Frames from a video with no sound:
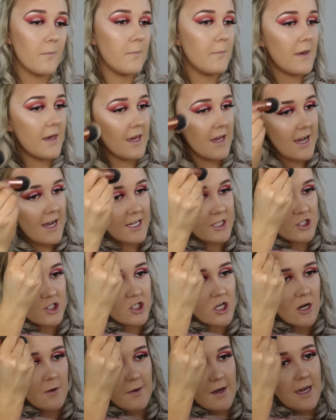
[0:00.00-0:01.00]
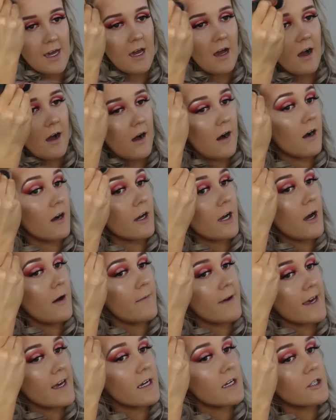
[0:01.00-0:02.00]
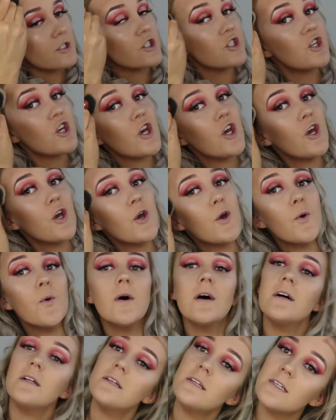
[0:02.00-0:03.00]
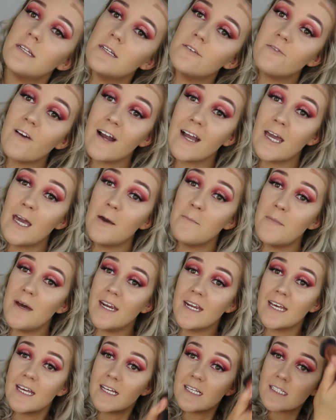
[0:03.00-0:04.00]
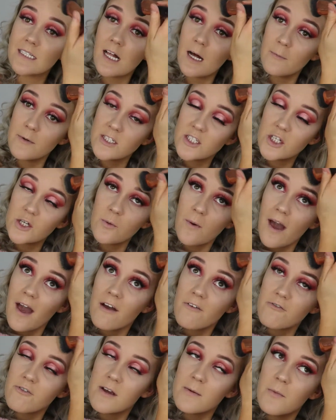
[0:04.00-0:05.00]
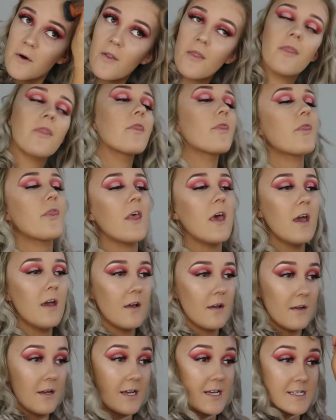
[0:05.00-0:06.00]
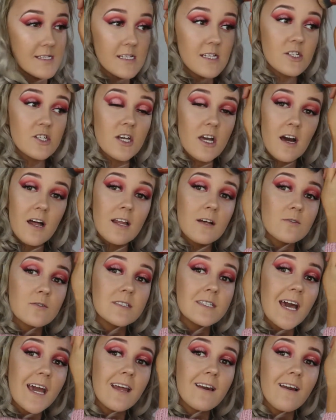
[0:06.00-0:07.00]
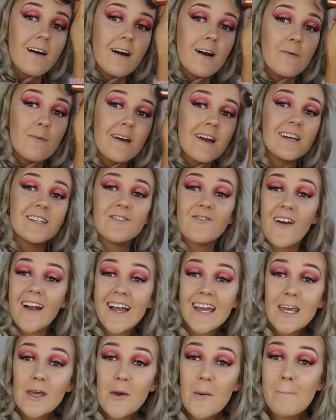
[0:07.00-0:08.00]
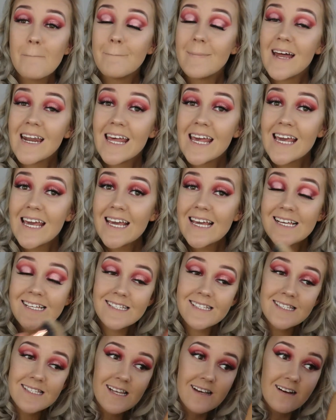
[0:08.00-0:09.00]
me and Joey are going to Frankie and Benny's like we do every month. It's literally our little date night. We go to Frankie and Benny's.